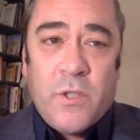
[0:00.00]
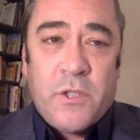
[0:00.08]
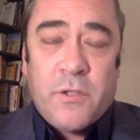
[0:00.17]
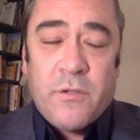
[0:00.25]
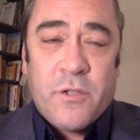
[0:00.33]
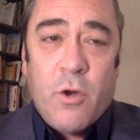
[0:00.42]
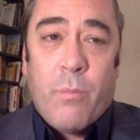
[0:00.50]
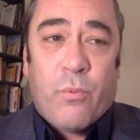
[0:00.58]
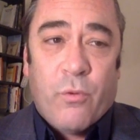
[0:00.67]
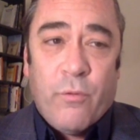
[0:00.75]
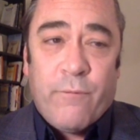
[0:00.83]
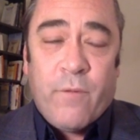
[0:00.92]
which there's no
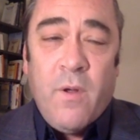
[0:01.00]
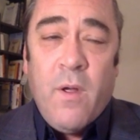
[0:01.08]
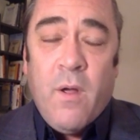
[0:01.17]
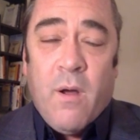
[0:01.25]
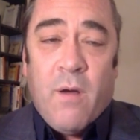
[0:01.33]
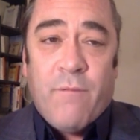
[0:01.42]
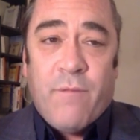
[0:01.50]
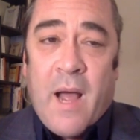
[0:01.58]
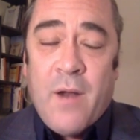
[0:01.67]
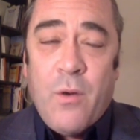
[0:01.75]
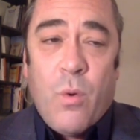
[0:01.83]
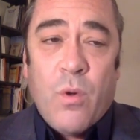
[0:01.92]
proof of
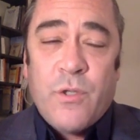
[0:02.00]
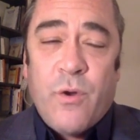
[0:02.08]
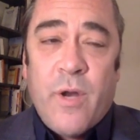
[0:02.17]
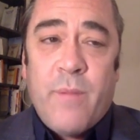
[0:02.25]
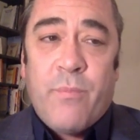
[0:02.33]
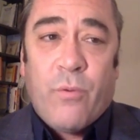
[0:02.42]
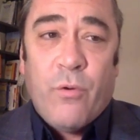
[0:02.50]
that, nor is there any